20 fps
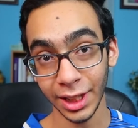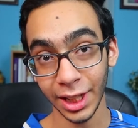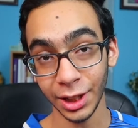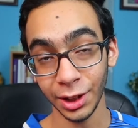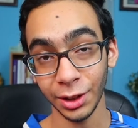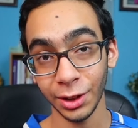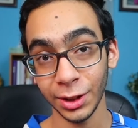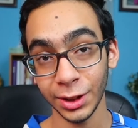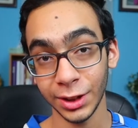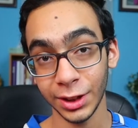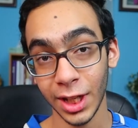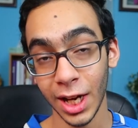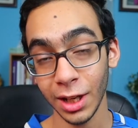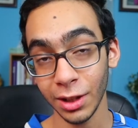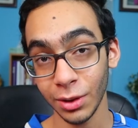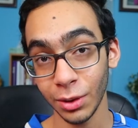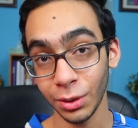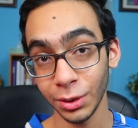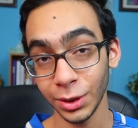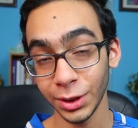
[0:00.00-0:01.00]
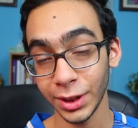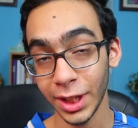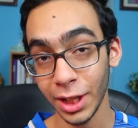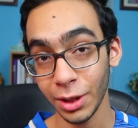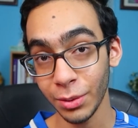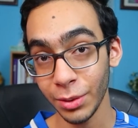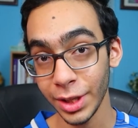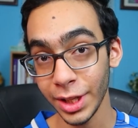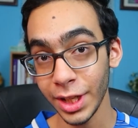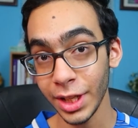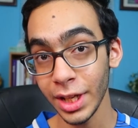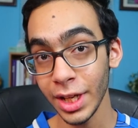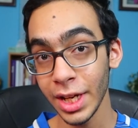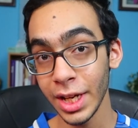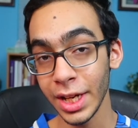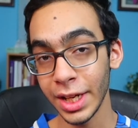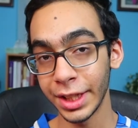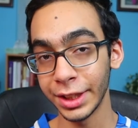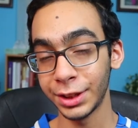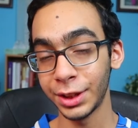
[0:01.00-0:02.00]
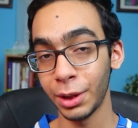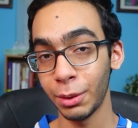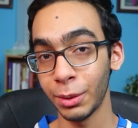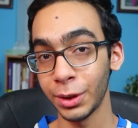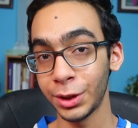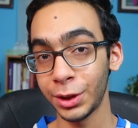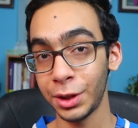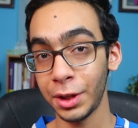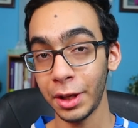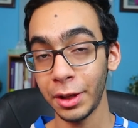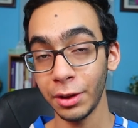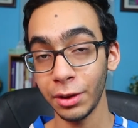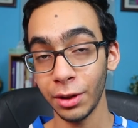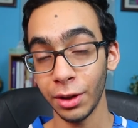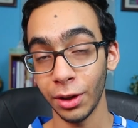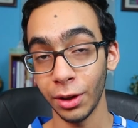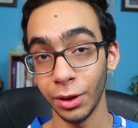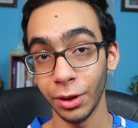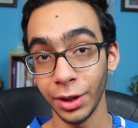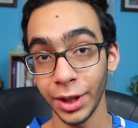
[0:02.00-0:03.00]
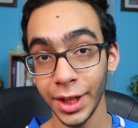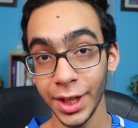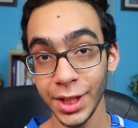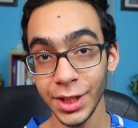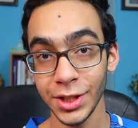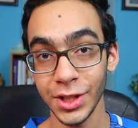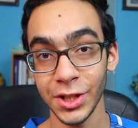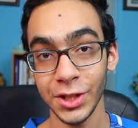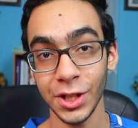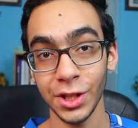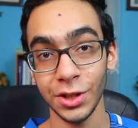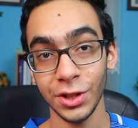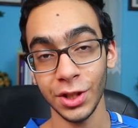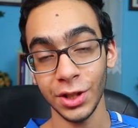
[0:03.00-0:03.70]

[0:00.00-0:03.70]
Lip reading: line under stockholders' equity is their retained earnings. This is